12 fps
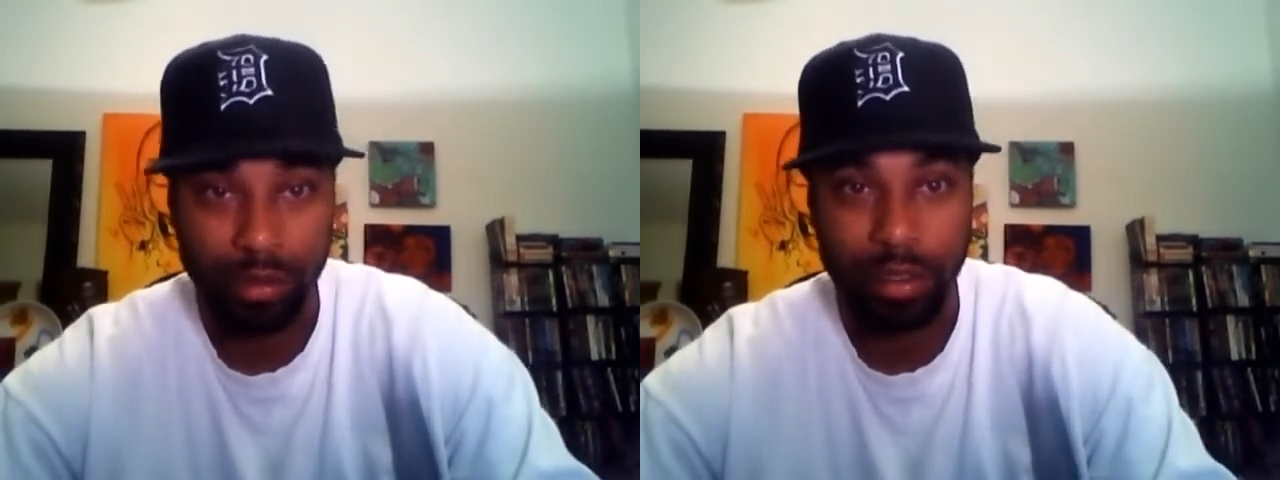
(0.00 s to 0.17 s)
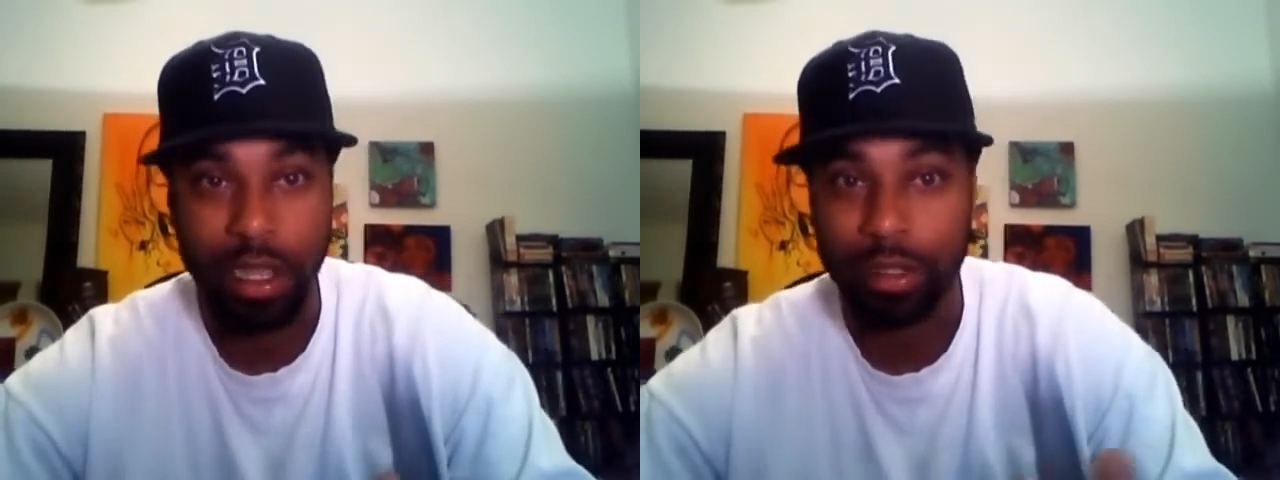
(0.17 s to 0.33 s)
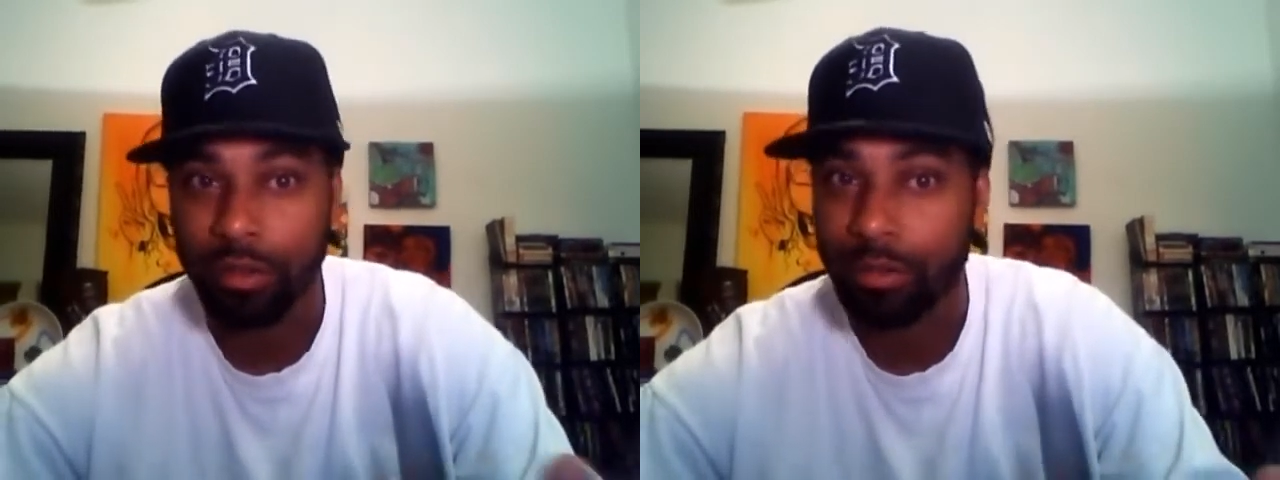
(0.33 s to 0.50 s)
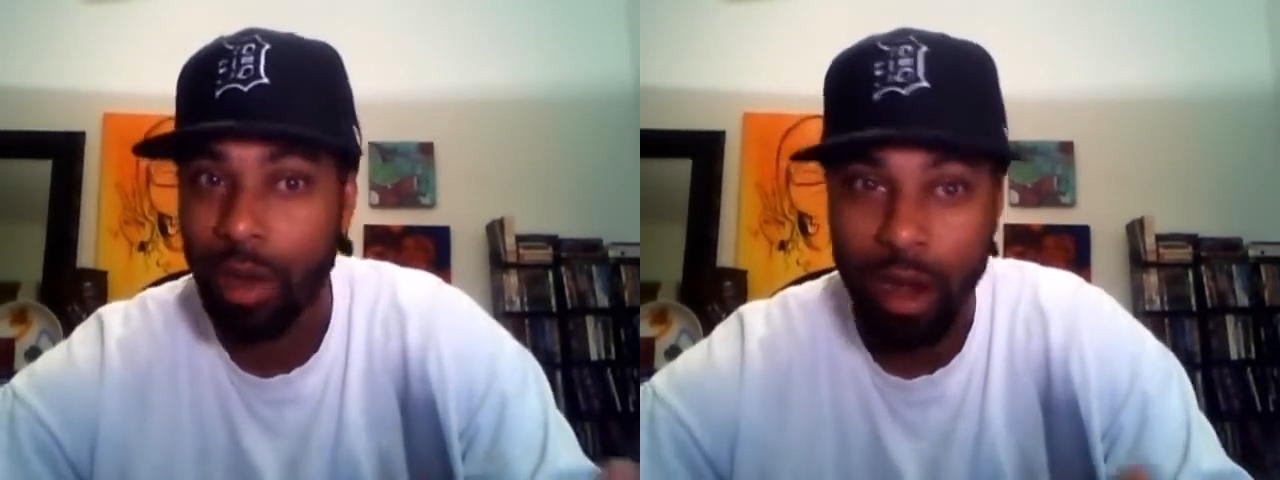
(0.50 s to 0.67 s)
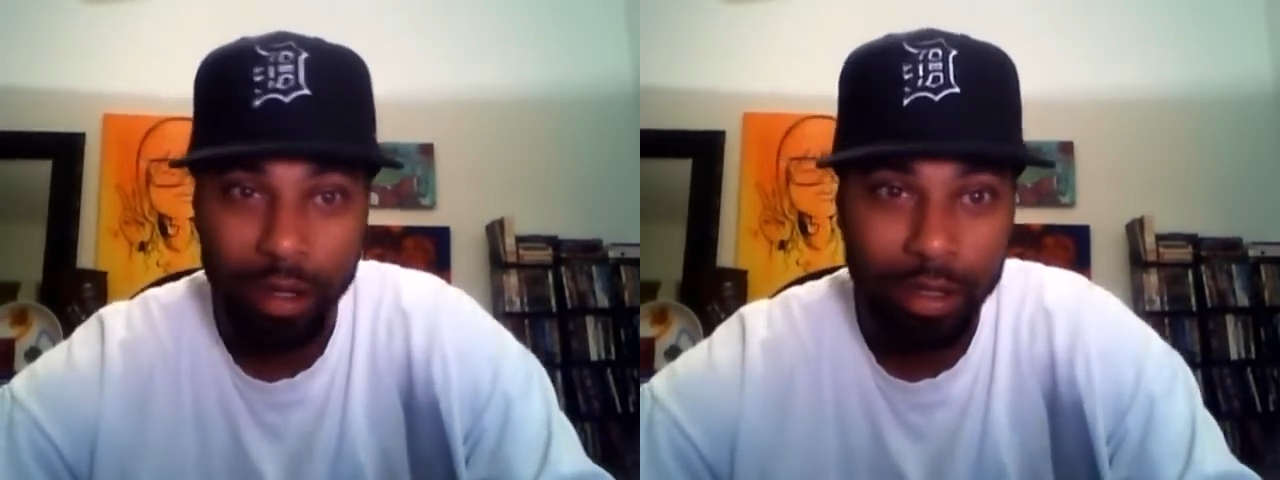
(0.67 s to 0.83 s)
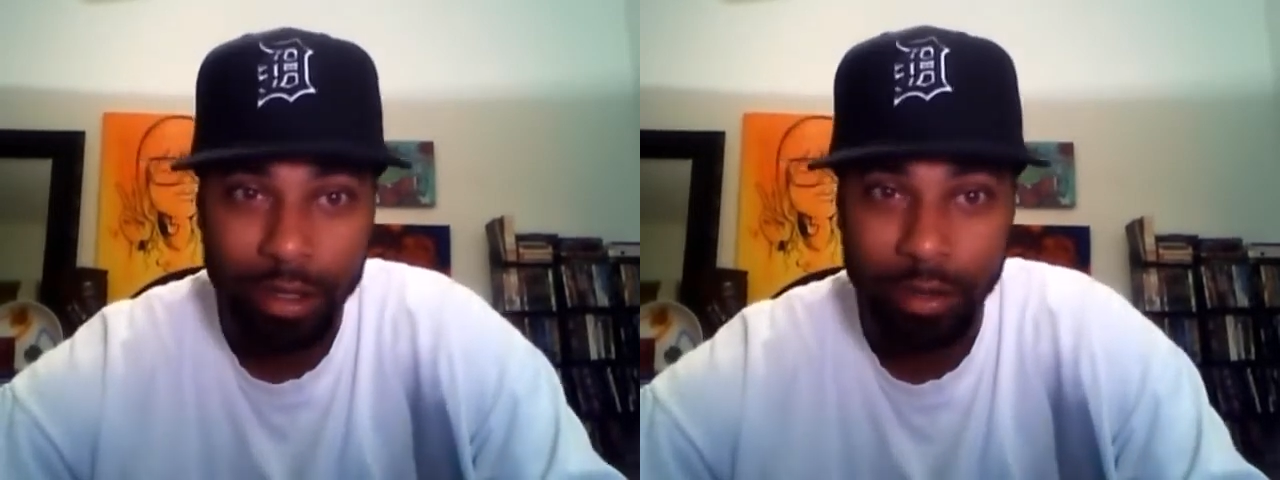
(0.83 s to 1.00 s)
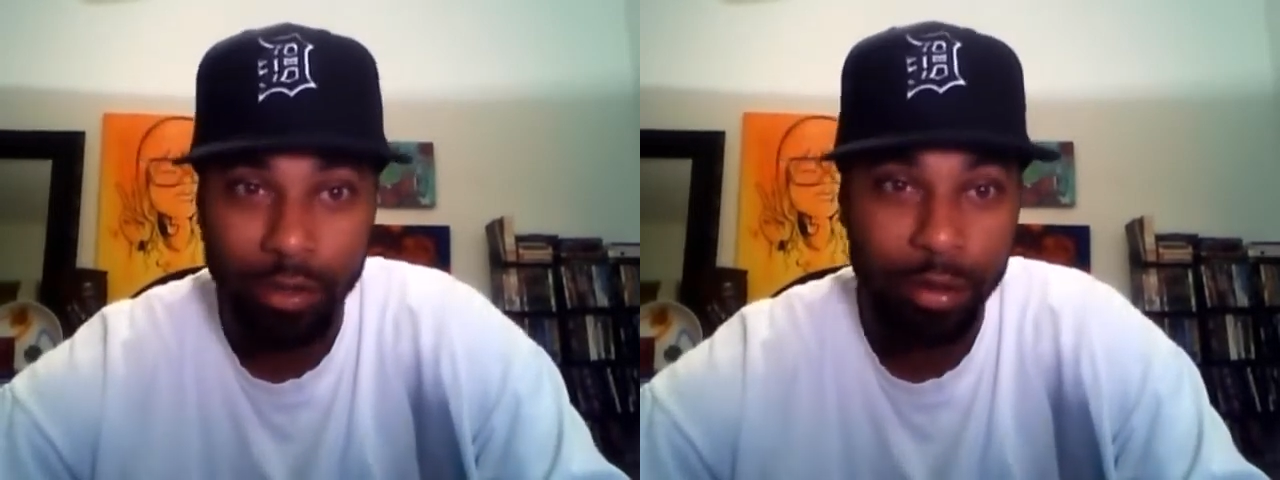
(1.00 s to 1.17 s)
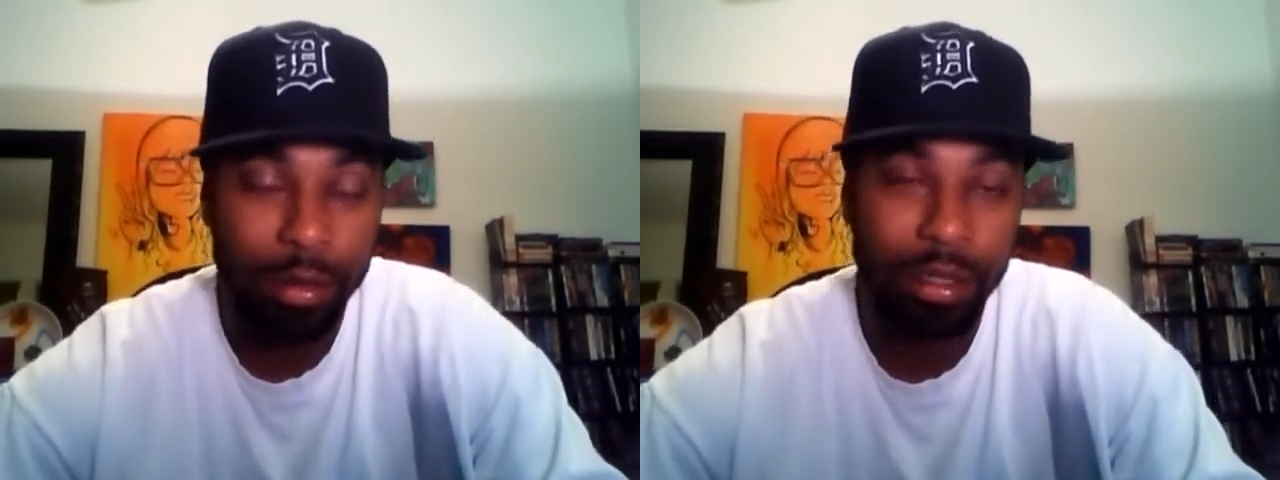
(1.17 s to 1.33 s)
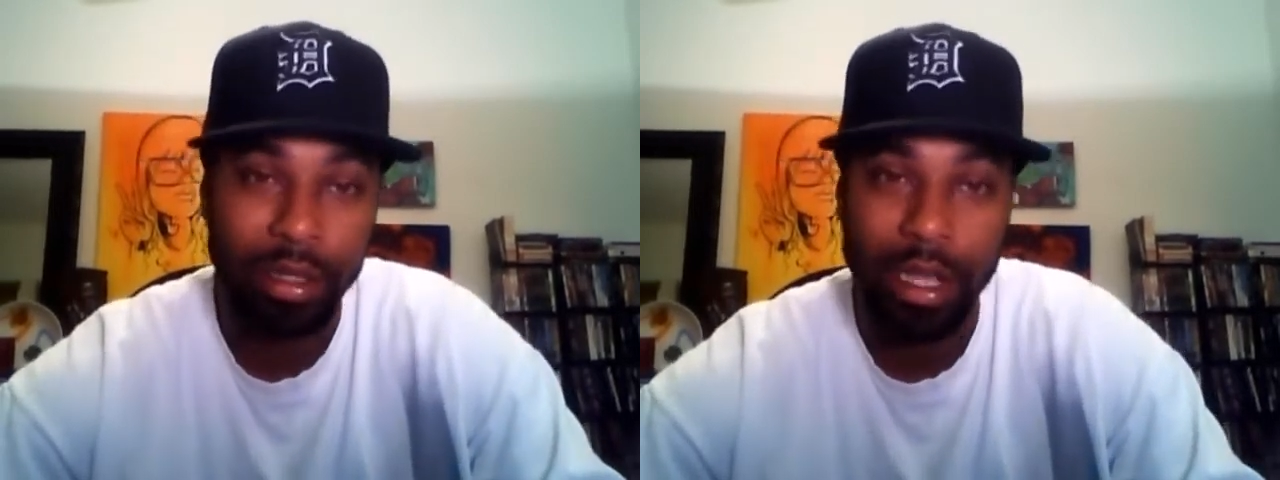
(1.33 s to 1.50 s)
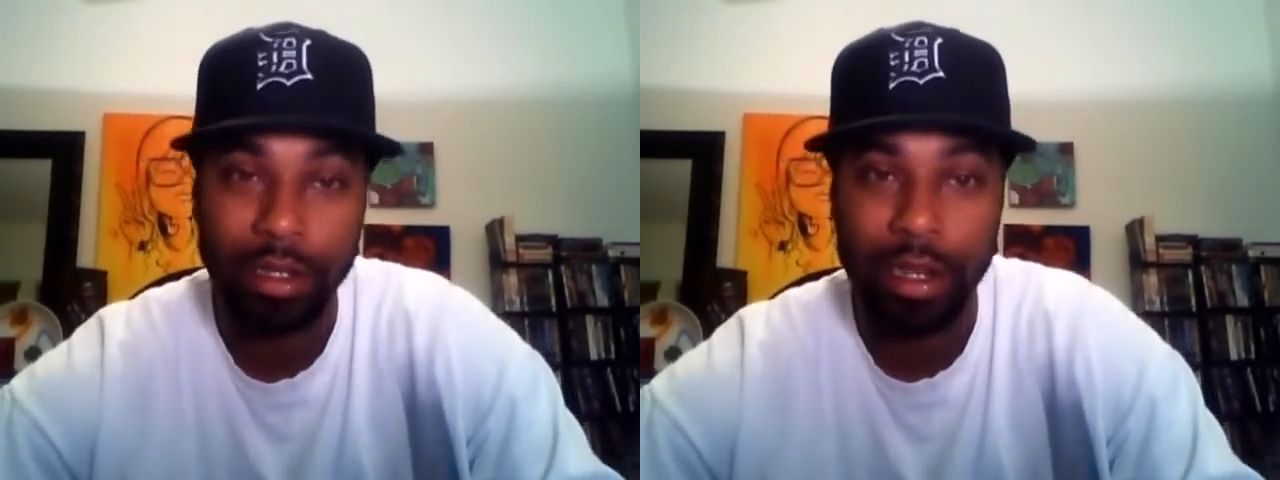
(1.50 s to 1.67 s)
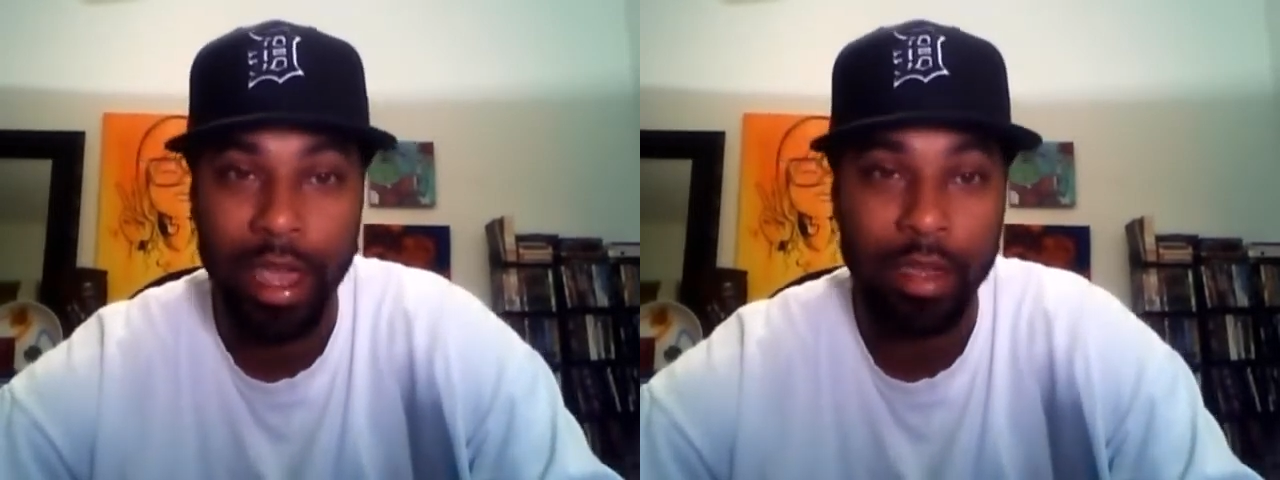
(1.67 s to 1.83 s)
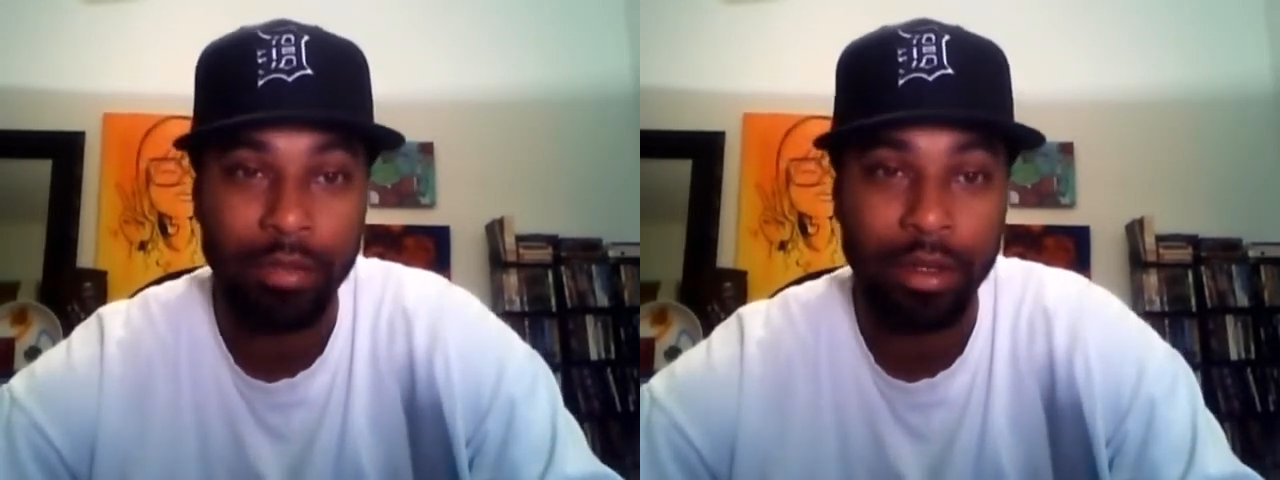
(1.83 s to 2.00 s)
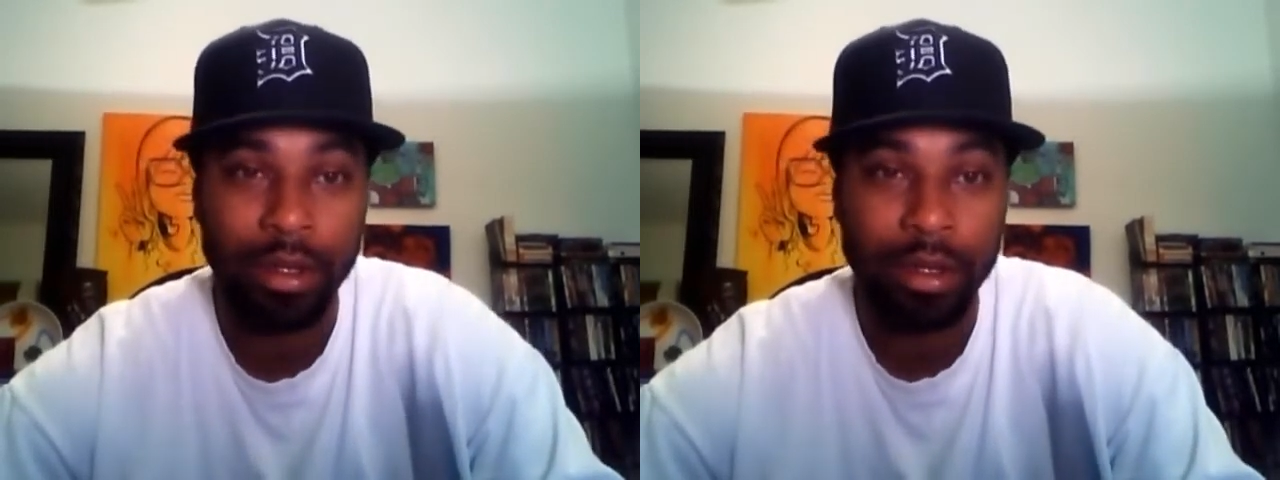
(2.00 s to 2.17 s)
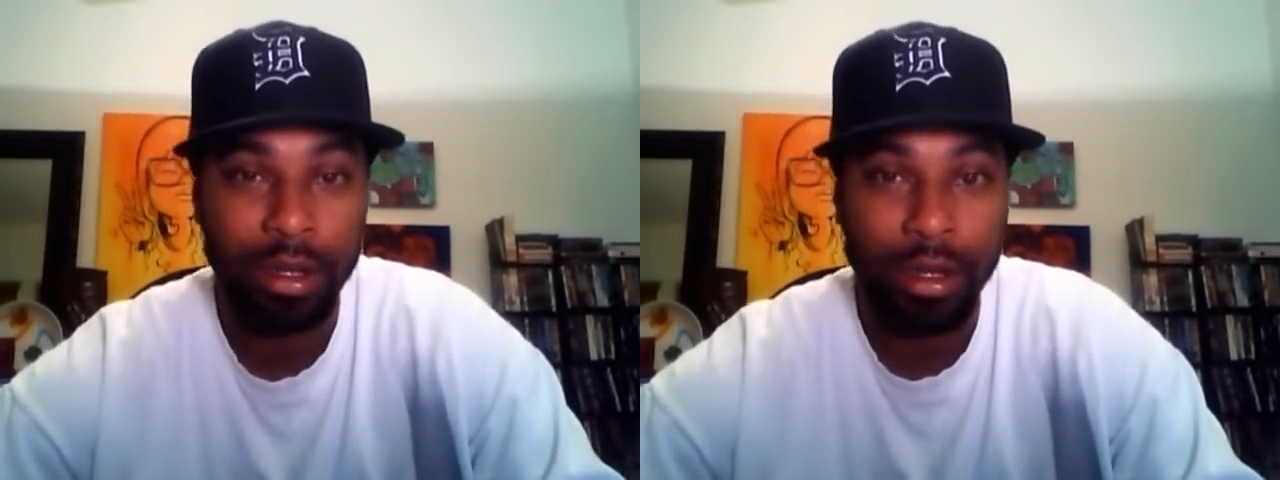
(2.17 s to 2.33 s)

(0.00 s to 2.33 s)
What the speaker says: collective bargaining agreement, and not having,